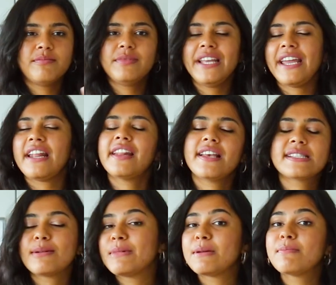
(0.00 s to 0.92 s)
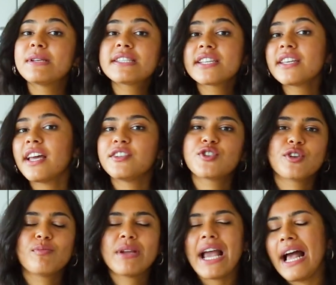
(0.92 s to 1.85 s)
think there's something missing and
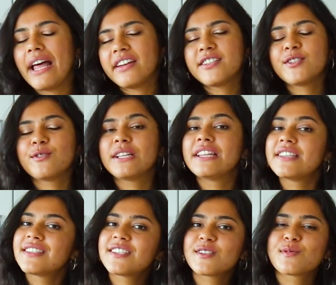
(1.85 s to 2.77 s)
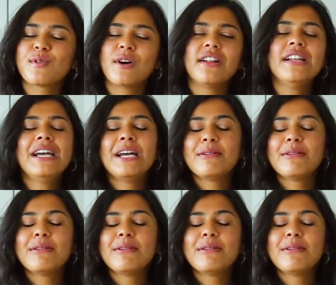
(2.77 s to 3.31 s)
should be added to the list as well.